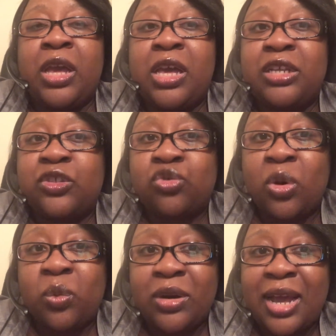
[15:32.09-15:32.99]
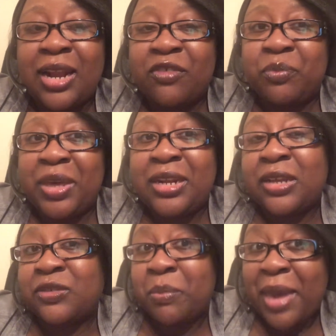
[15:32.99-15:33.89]
his stroke would not have been
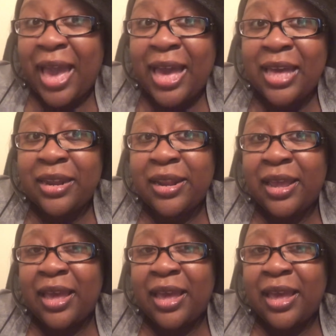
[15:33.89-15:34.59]
as bad